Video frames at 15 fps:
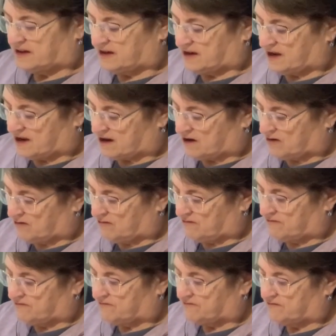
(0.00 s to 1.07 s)
Now
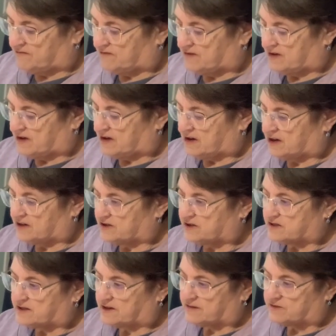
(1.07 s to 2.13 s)
I
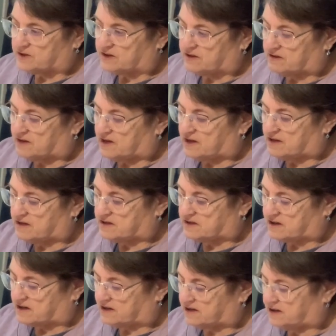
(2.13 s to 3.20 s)
just have to do the other
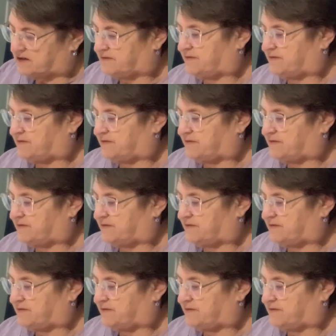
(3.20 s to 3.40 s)
side.